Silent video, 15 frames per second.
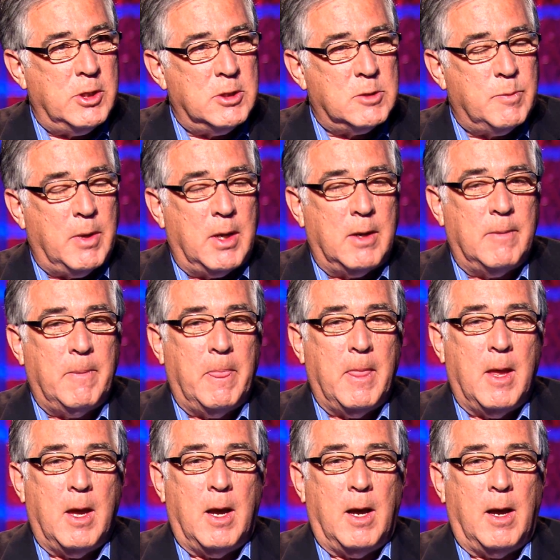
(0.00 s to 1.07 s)
Eastman
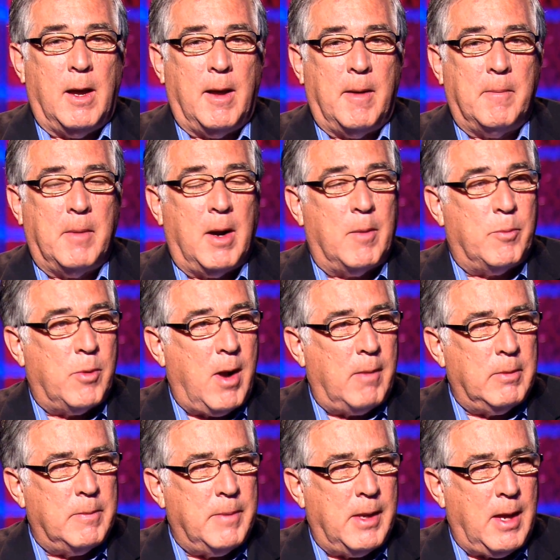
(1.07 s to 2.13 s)
are
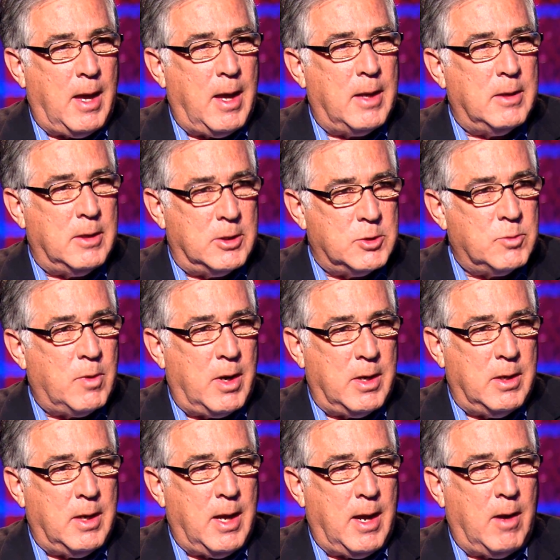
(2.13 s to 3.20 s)
probably beyond us
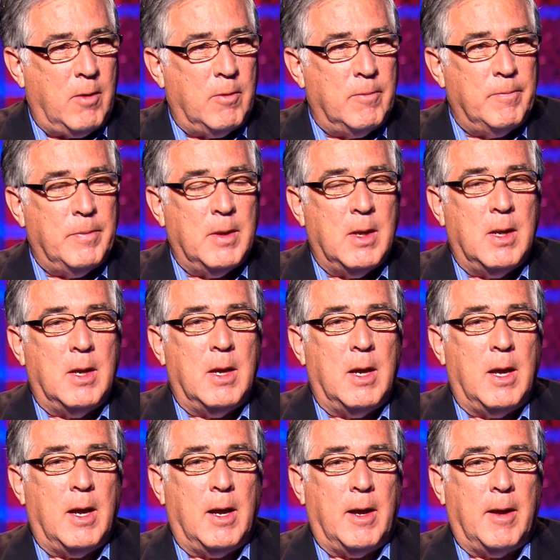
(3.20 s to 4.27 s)
right now.
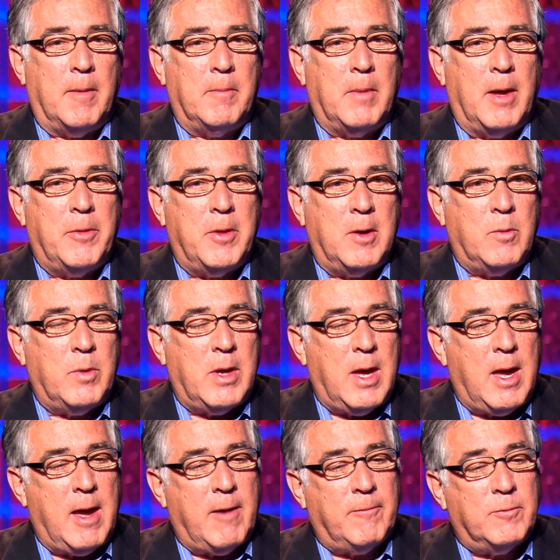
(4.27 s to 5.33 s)
I think we
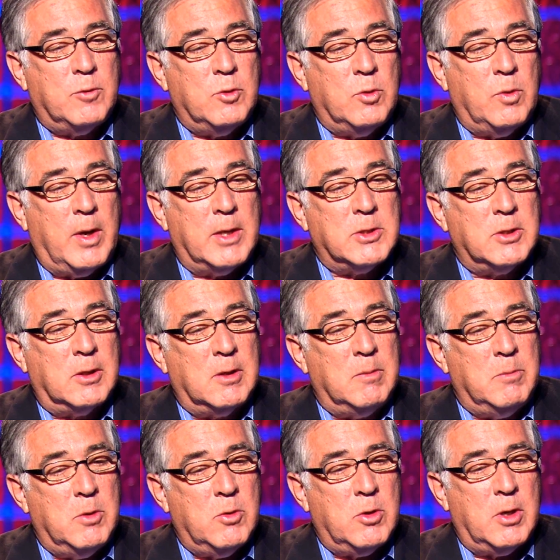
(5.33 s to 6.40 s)
have to, as a
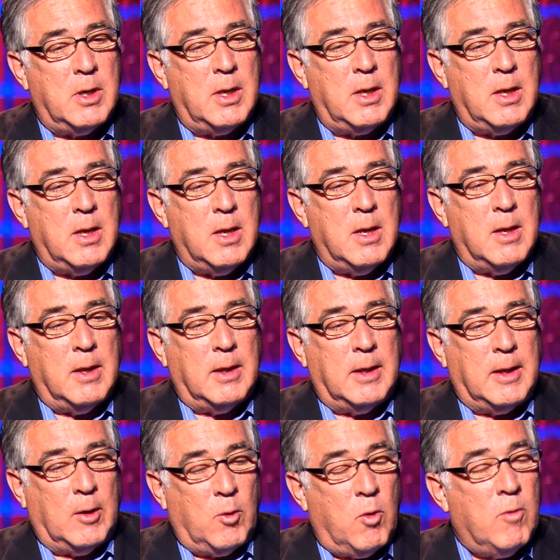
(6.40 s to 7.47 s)
community,
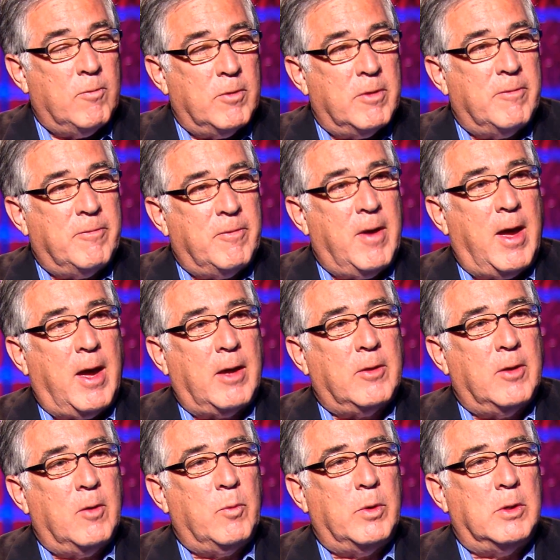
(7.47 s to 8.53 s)
get over the fact
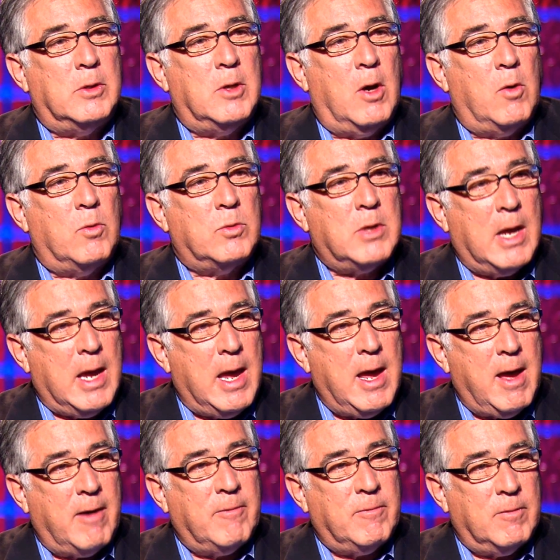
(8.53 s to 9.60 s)
that we don't
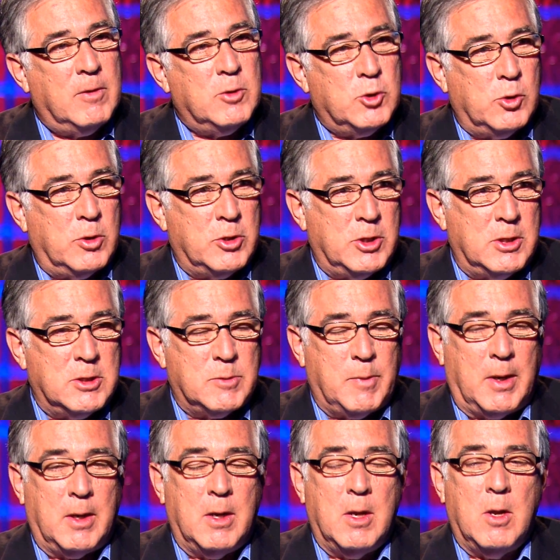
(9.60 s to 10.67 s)
have George
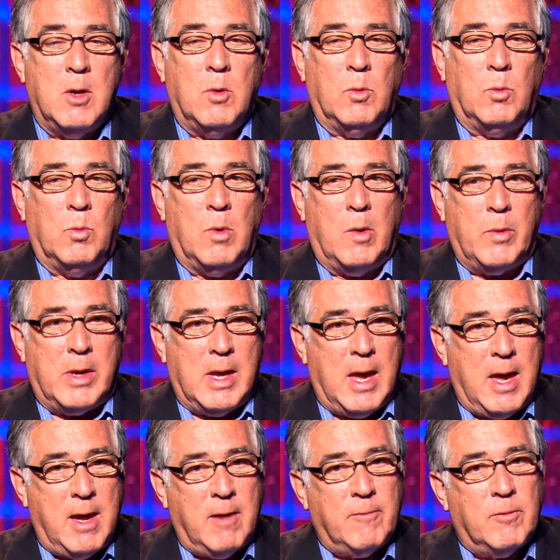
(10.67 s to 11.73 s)
Eastman. What we
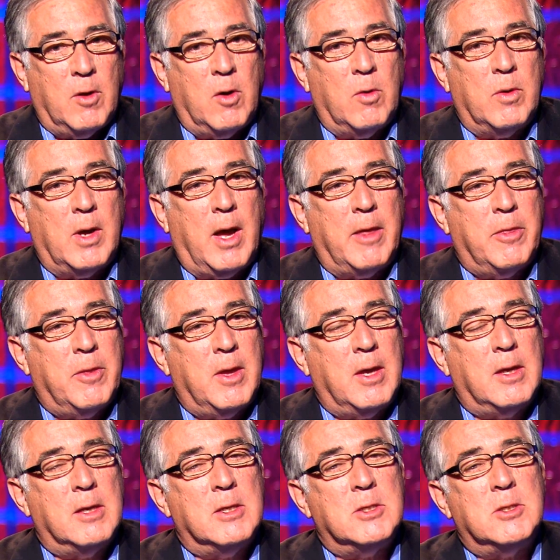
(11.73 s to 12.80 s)
have, though, I
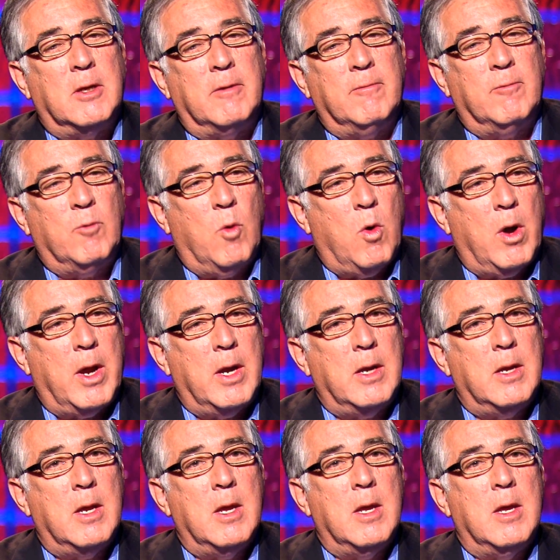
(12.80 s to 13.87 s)
think, is a
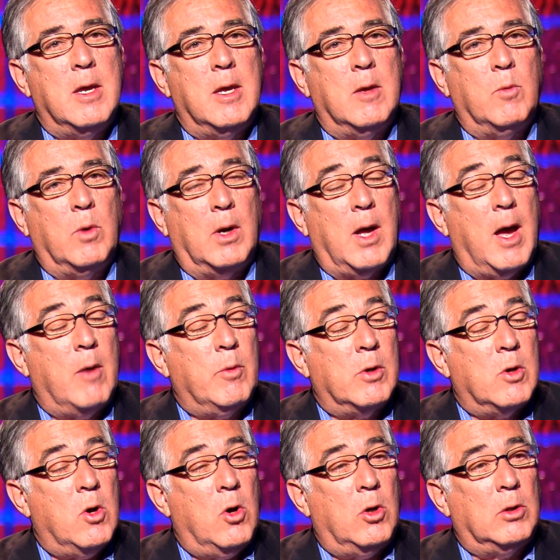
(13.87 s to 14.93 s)
void in what I would
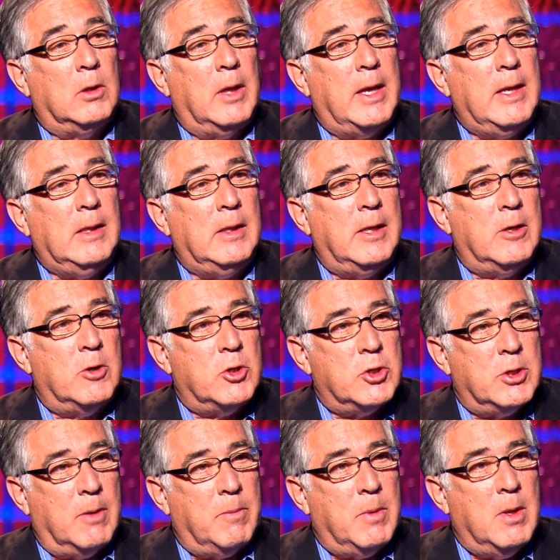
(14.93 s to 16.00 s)
call lay
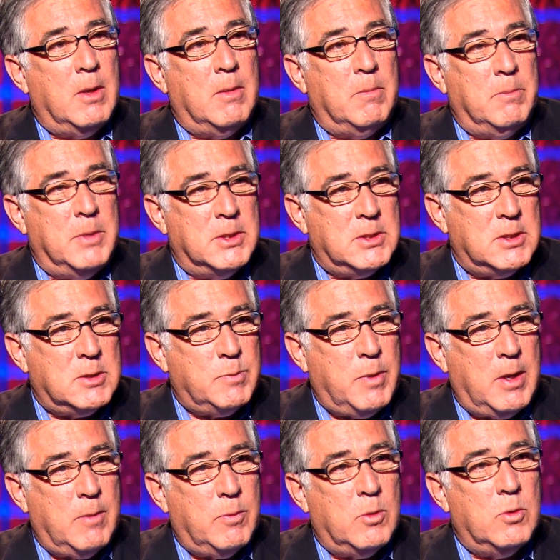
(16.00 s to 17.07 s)
leadership, business
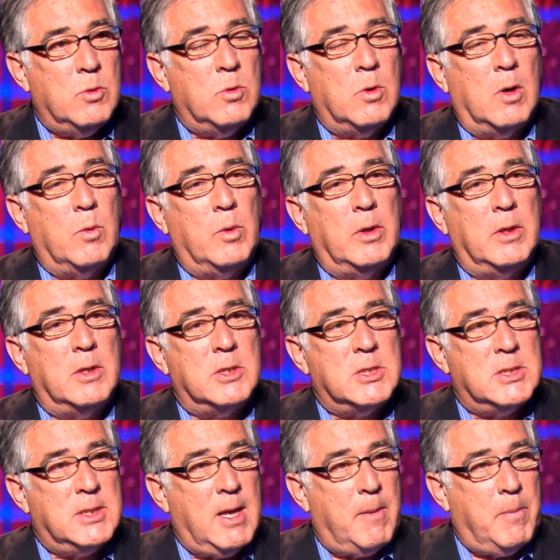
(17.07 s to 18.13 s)
people who are willing to
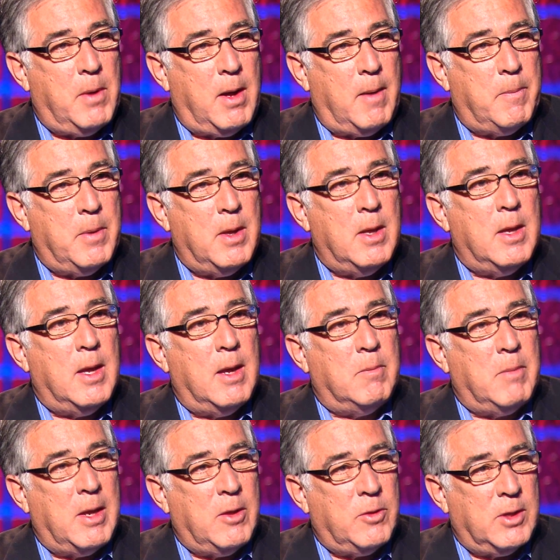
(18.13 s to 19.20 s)
step up and
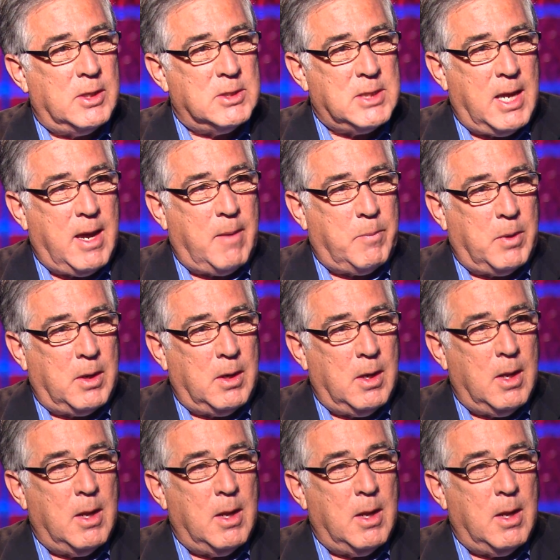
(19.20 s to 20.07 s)
make things happen.